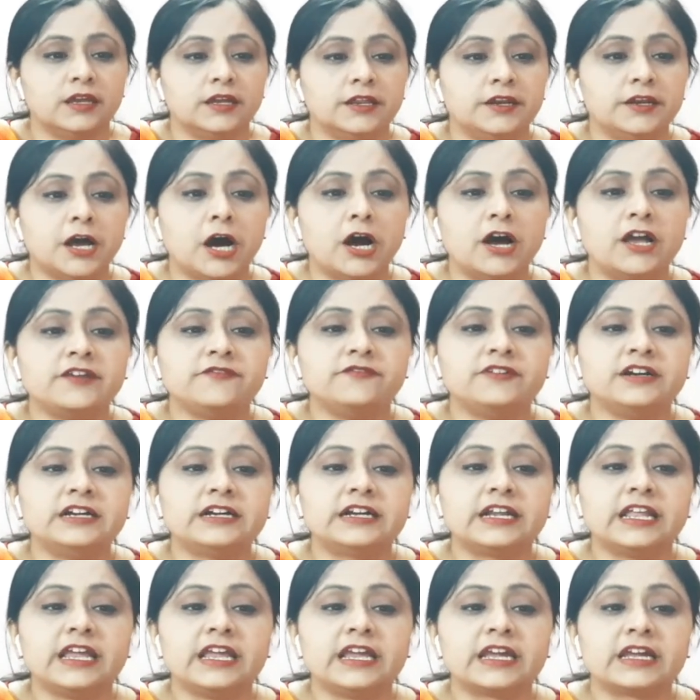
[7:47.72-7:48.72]
Now I
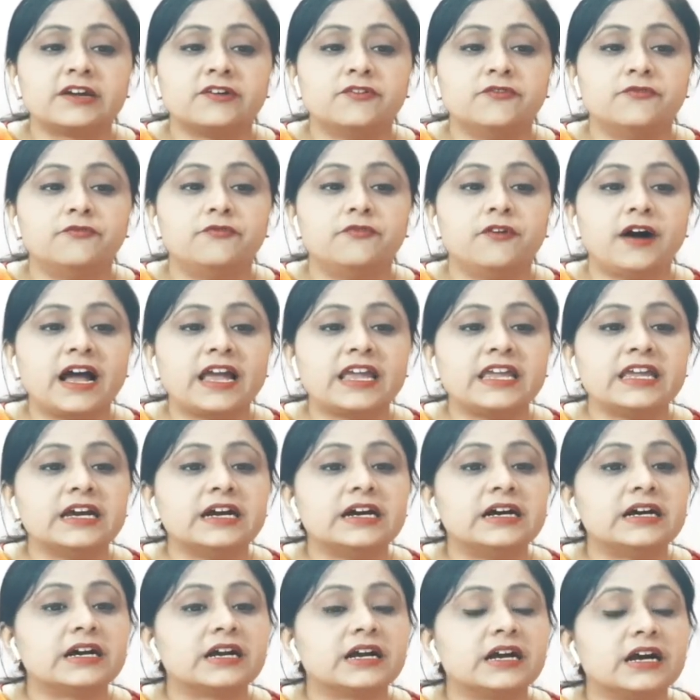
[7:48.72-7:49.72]
will take why
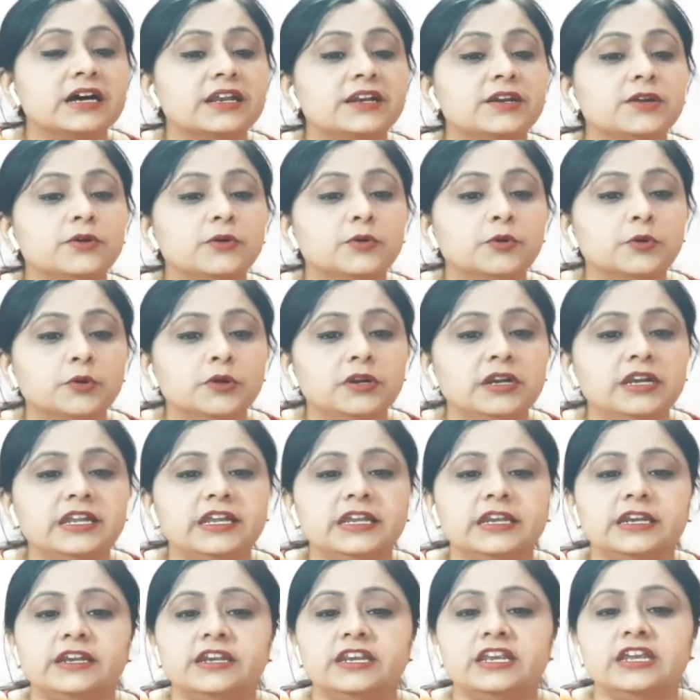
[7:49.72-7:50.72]
a gun
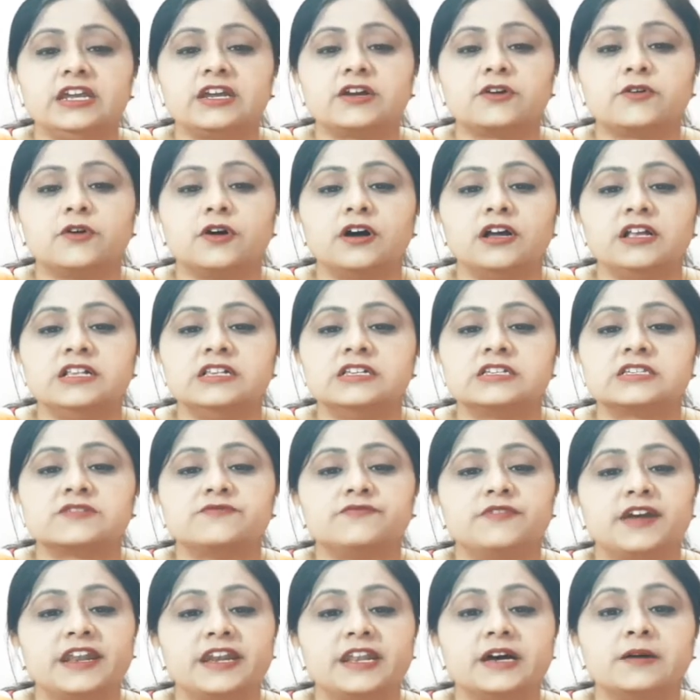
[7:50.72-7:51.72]
only
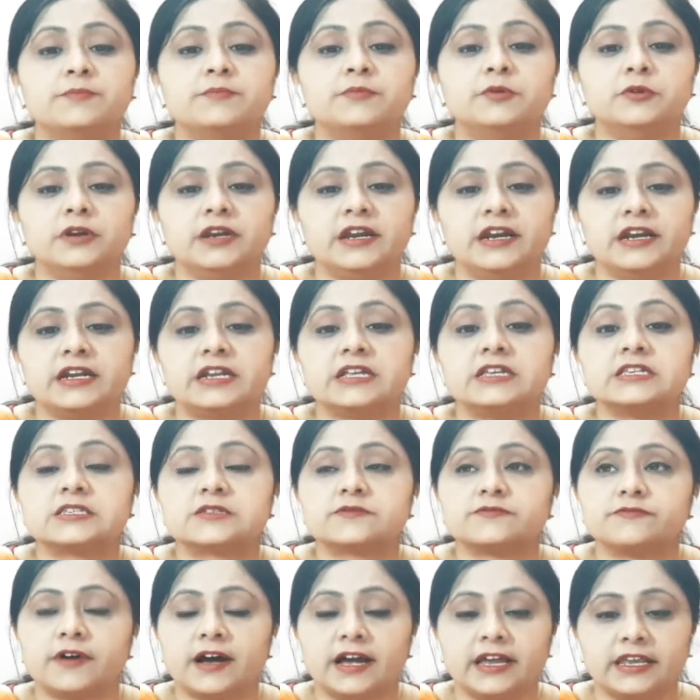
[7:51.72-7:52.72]
recoils when a bullet
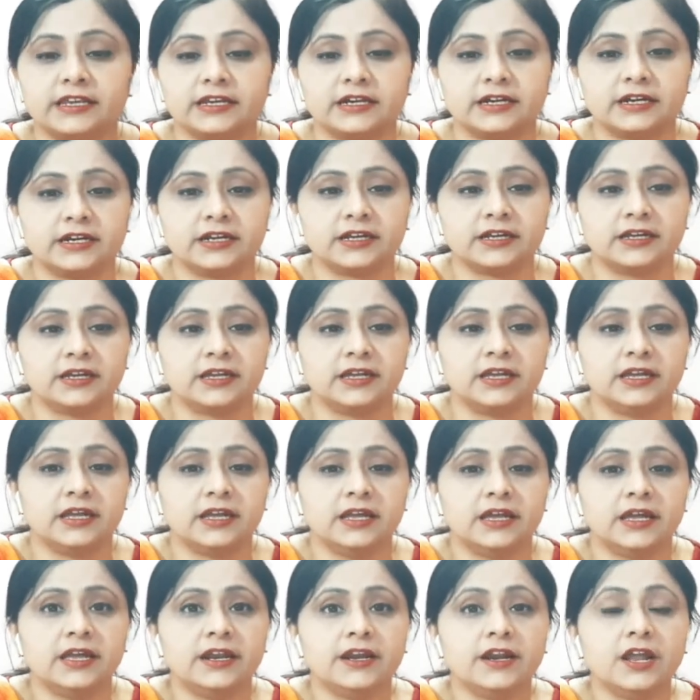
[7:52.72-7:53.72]
is fired.
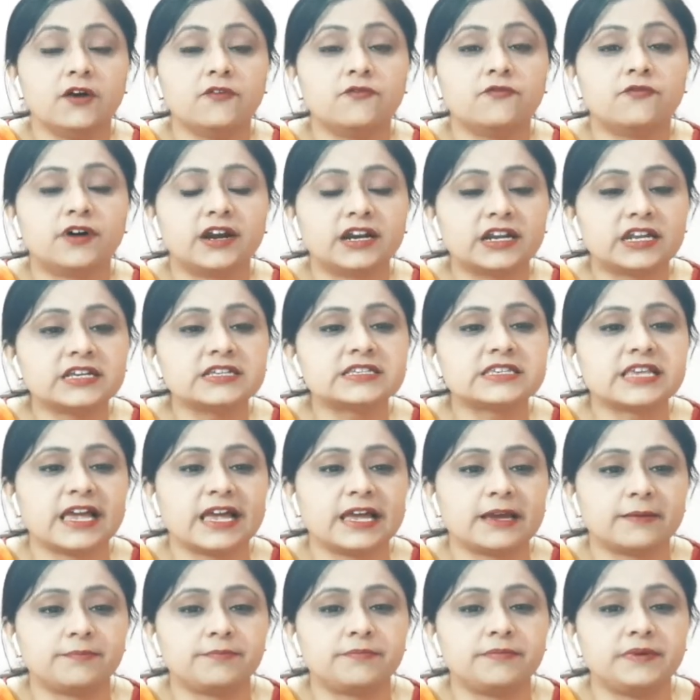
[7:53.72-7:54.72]
Now what is
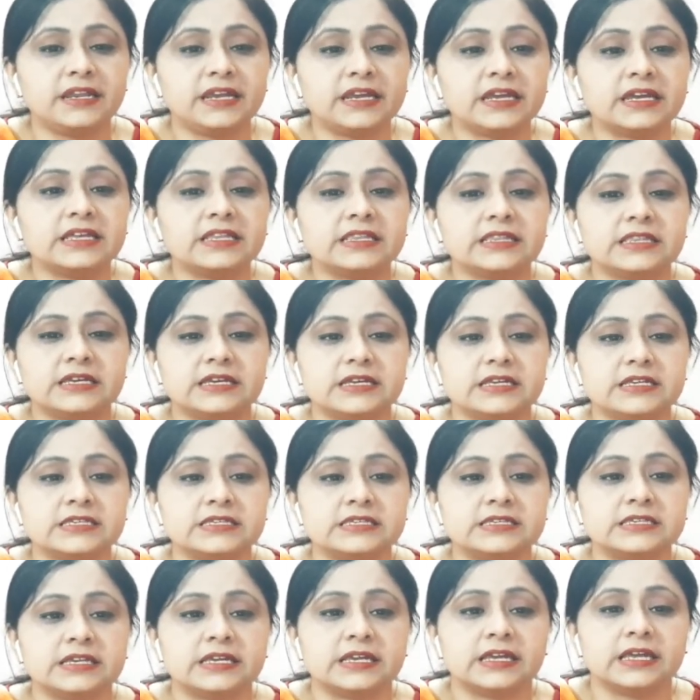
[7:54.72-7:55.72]
happening in
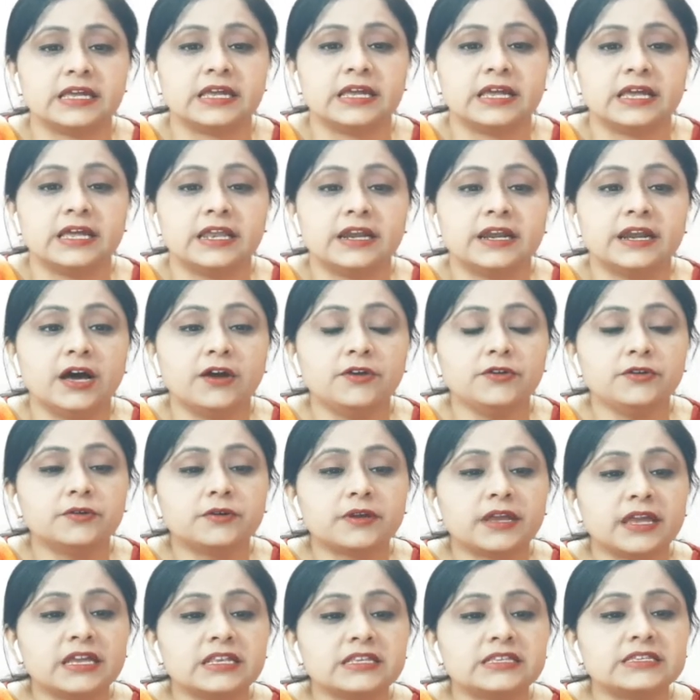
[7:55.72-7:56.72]
this? Now
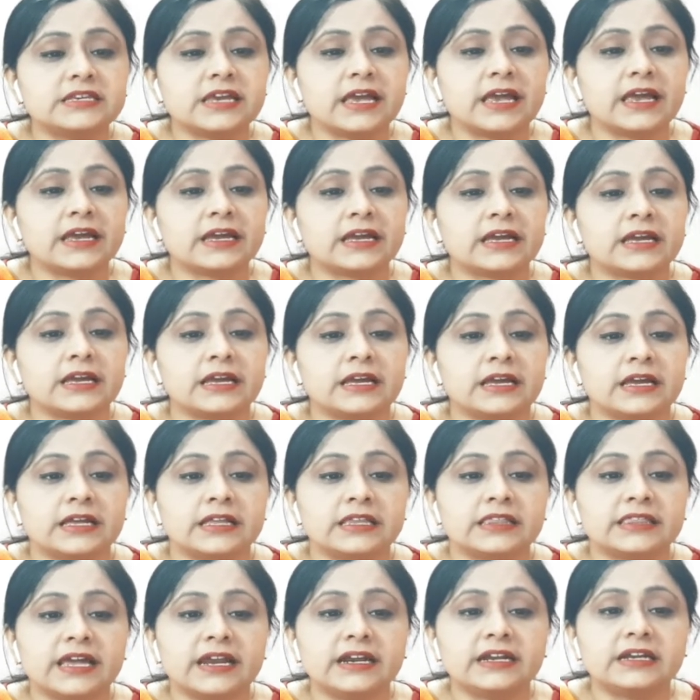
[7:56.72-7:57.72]
you can check
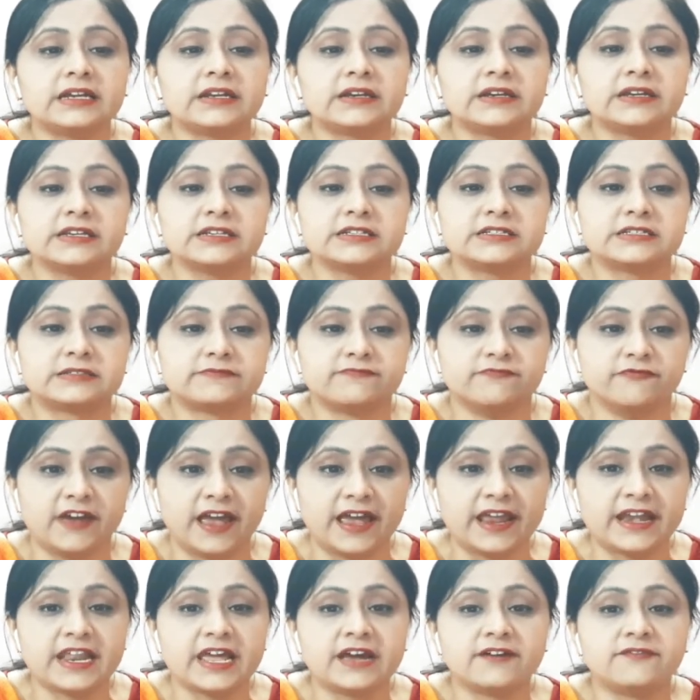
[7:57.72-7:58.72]
that
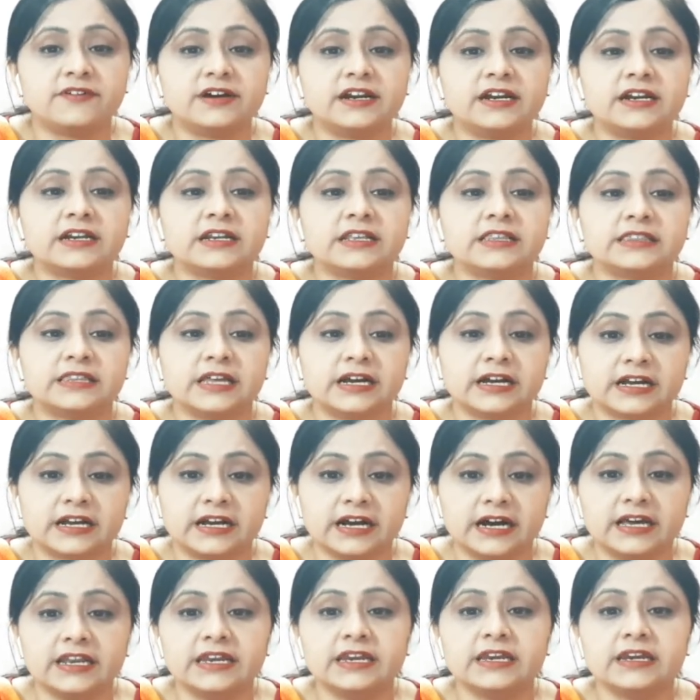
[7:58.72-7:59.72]
whenever the
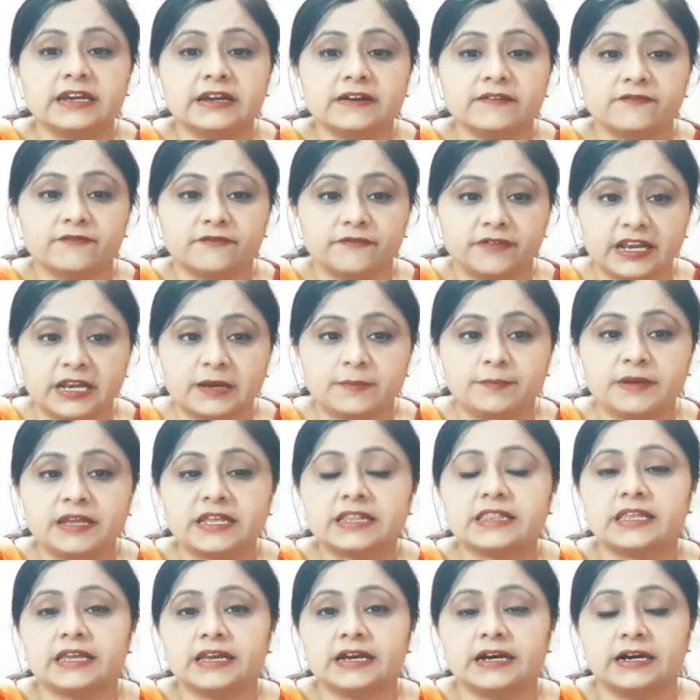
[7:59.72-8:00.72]
gun will
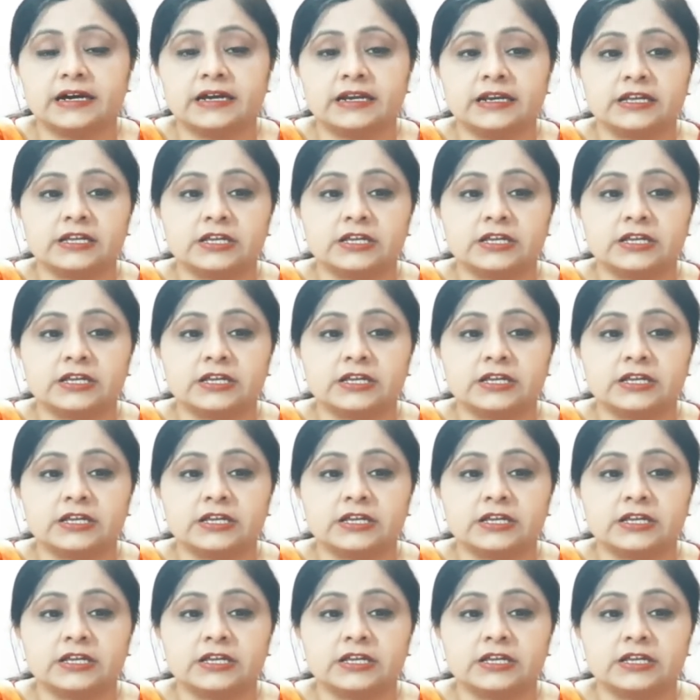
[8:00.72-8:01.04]
be there,